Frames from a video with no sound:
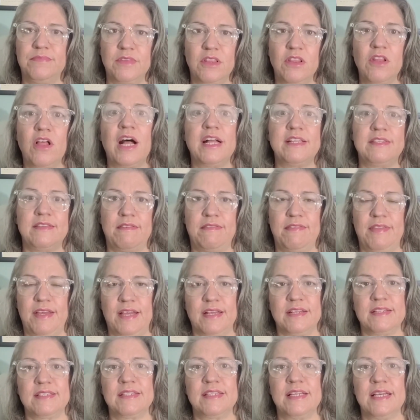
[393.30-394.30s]
lots of
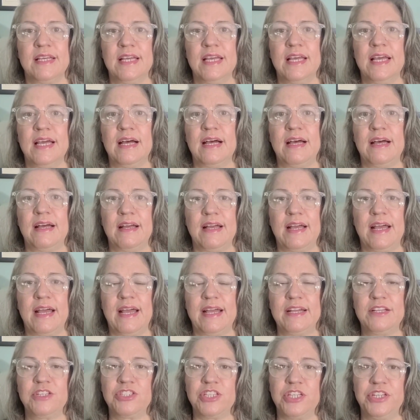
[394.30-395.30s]
things.
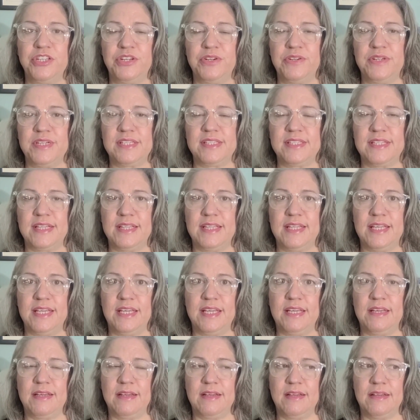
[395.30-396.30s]
I actually noticed that
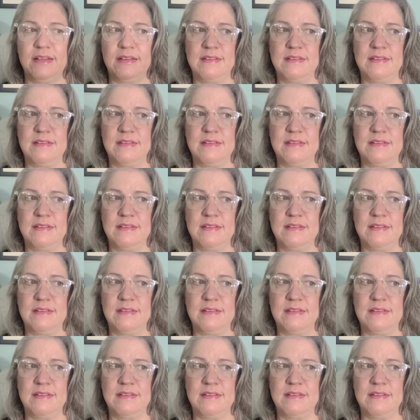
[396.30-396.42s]
the